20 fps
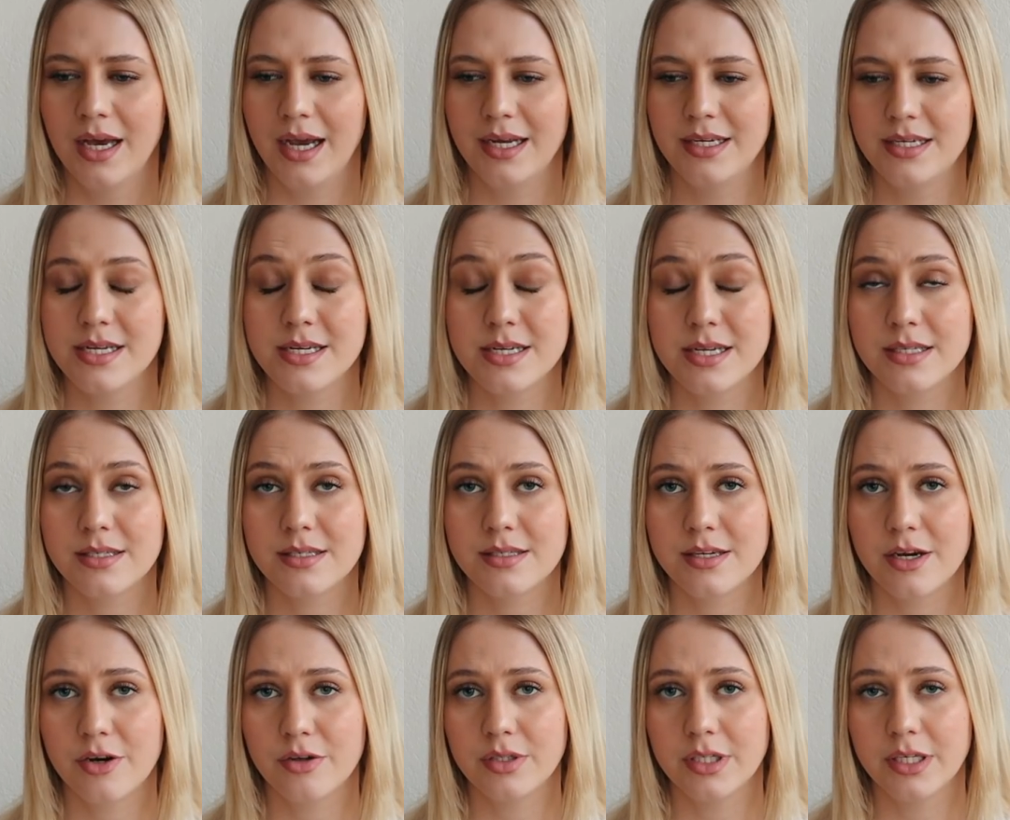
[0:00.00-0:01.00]
I didn't
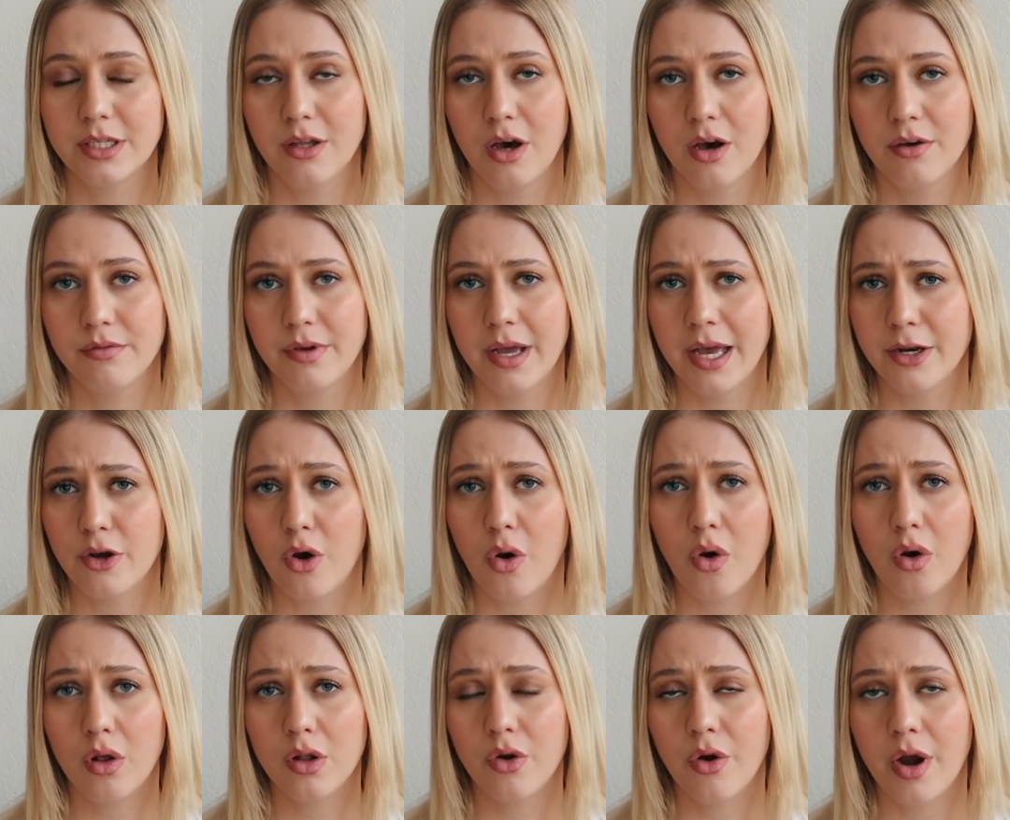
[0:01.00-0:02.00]
necessarily love at
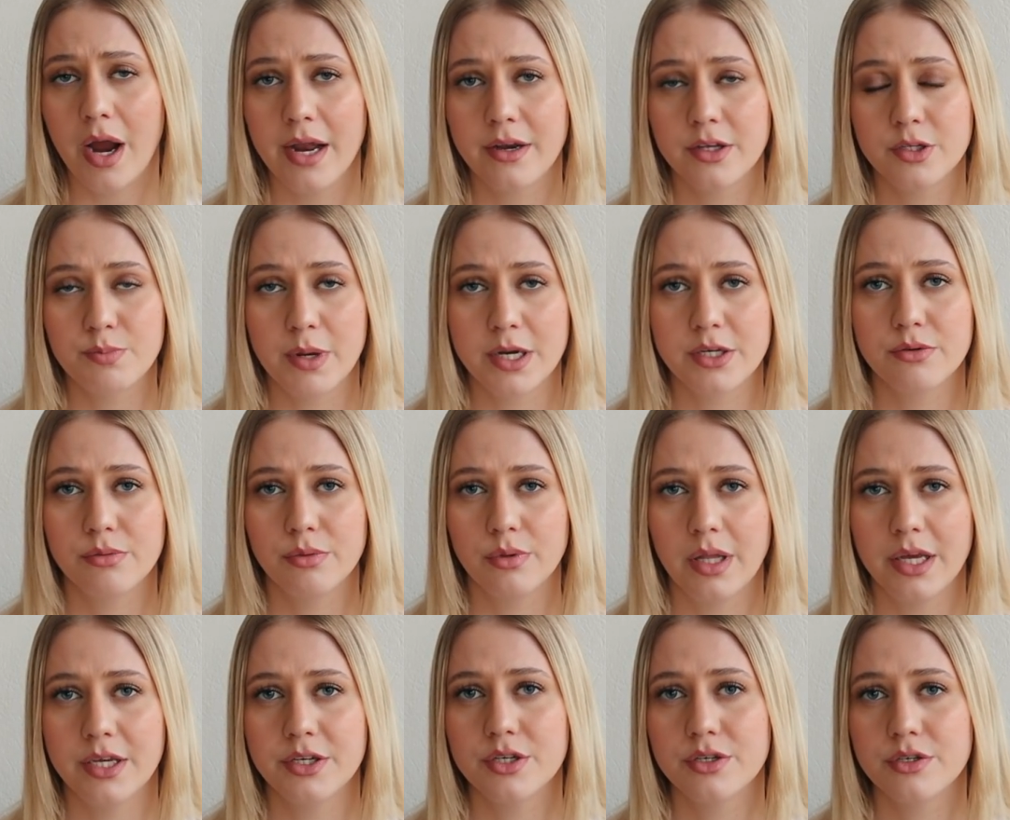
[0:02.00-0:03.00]
all or had a special
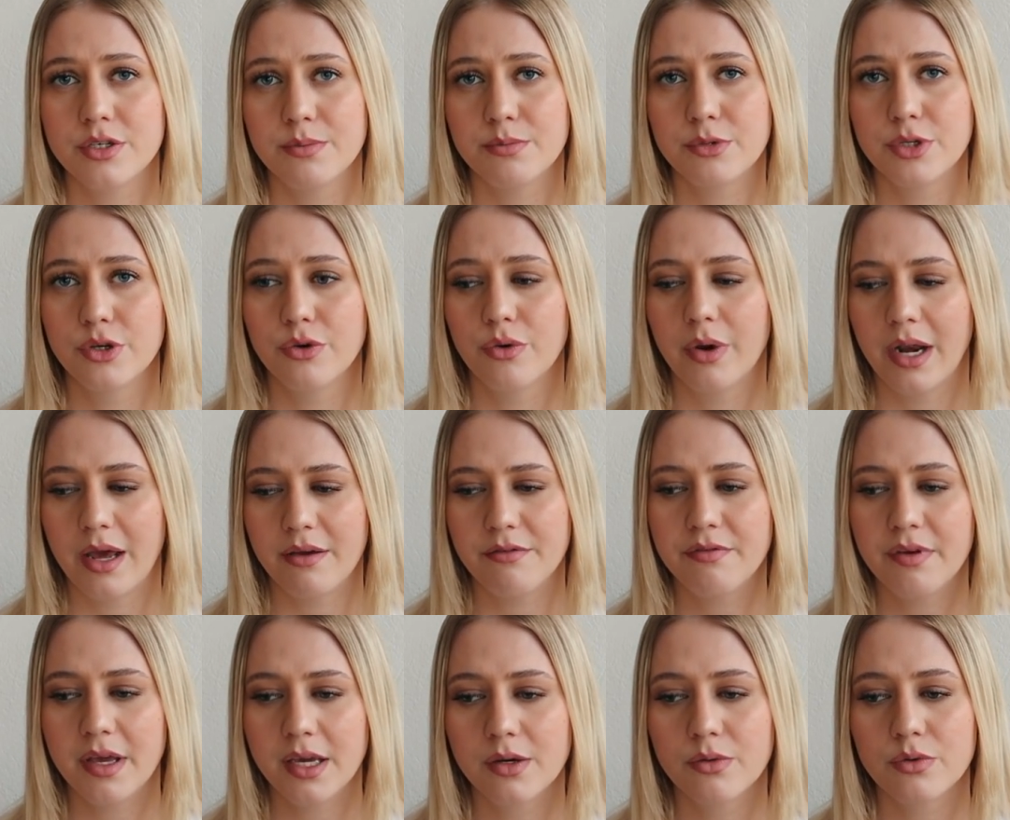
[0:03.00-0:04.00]
relationship to, and I
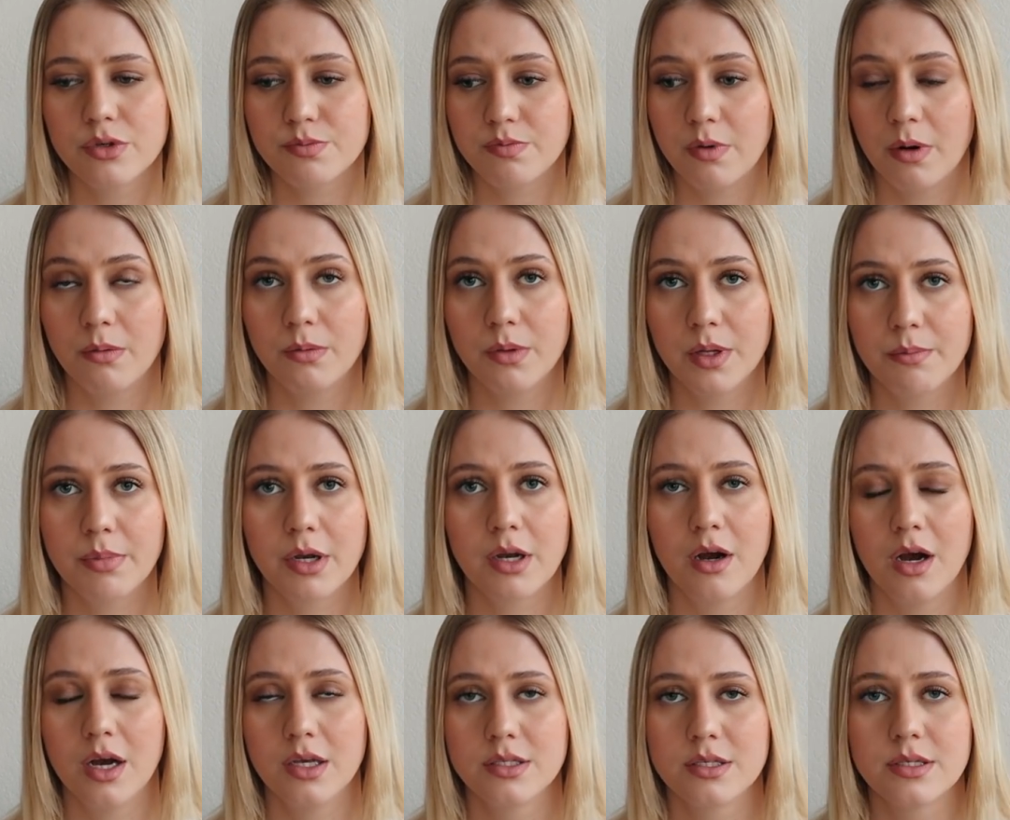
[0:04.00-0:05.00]
think it was probably
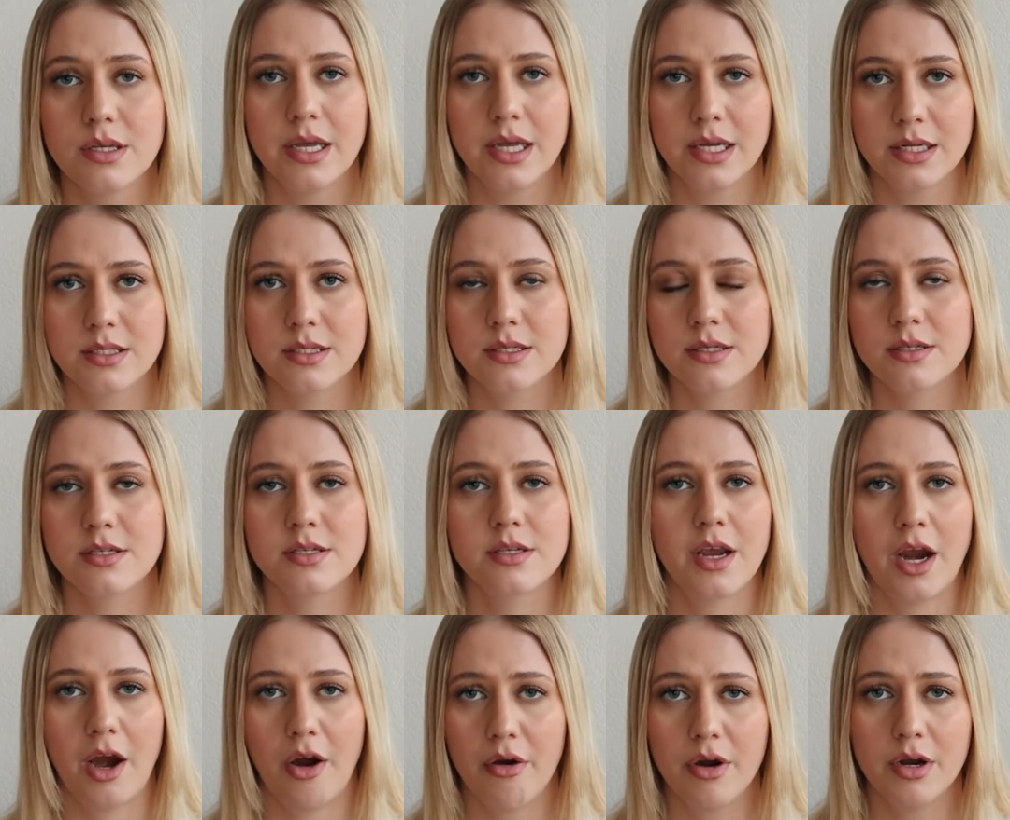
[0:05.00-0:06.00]
because it's
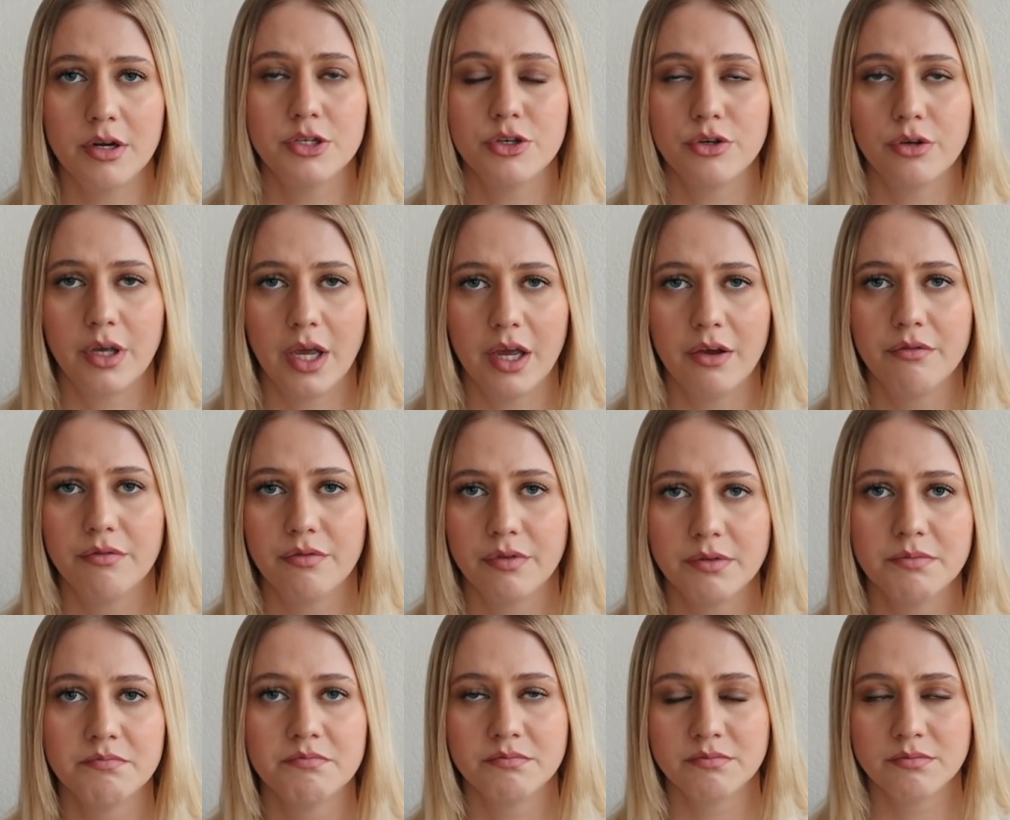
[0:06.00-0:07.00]
scary to give
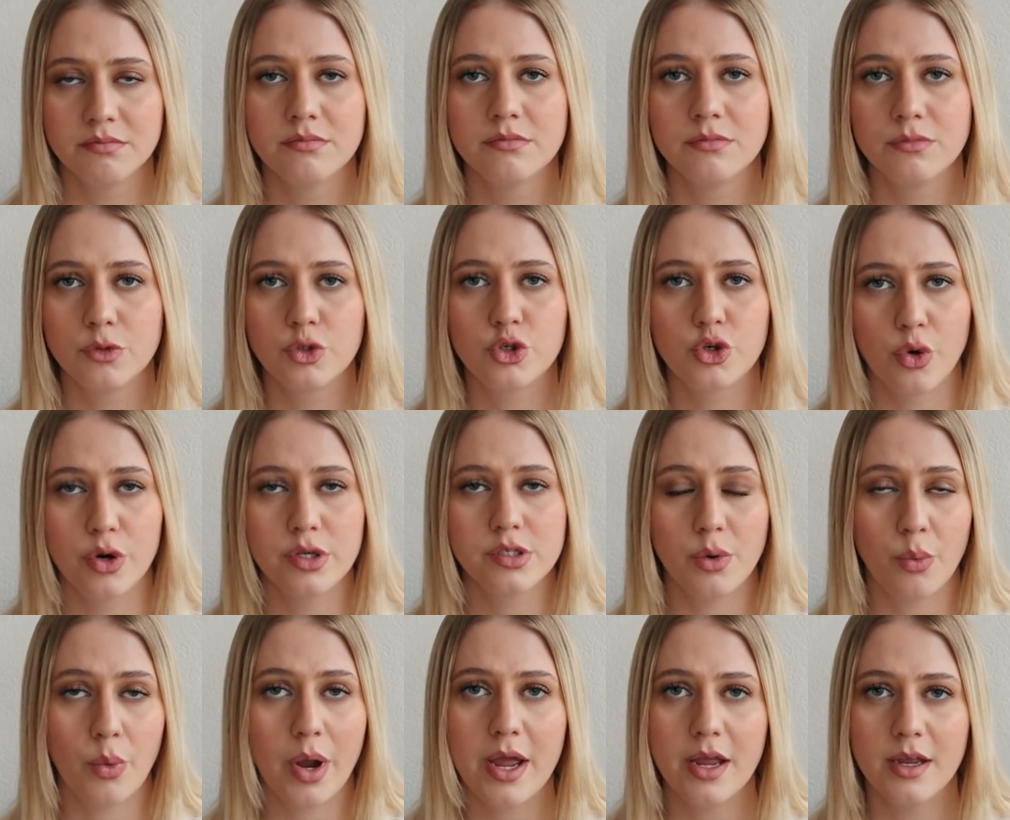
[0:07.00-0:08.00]
choice
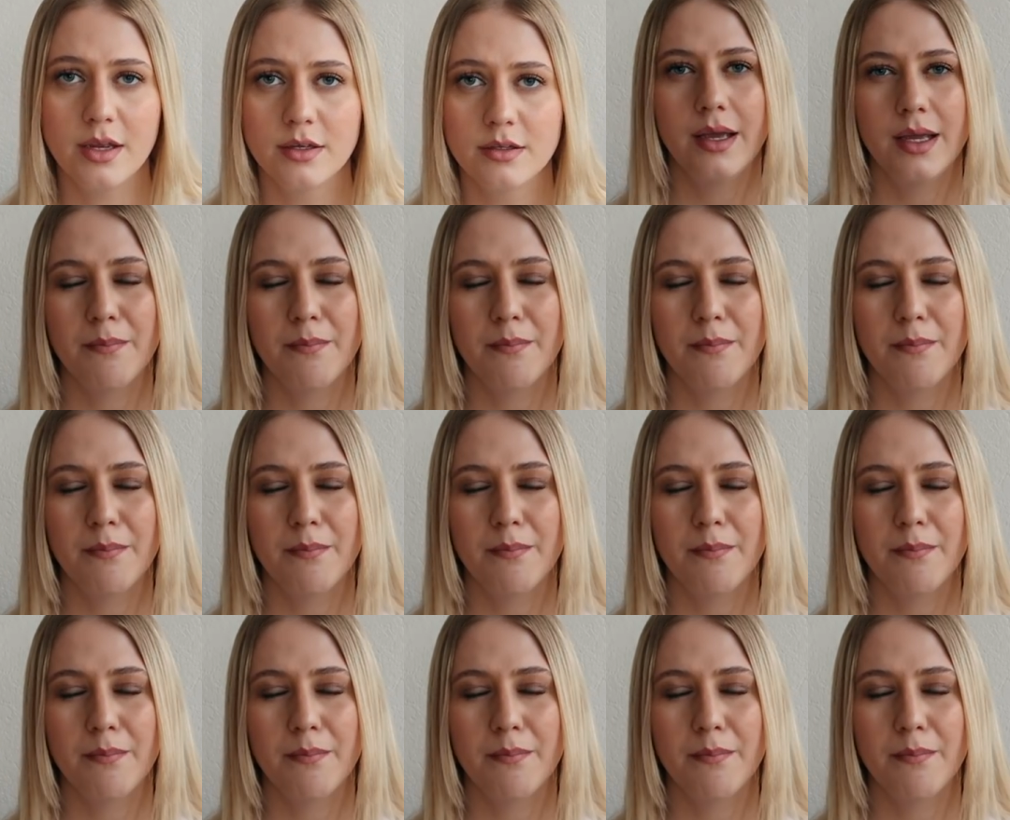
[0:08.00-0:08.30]
away.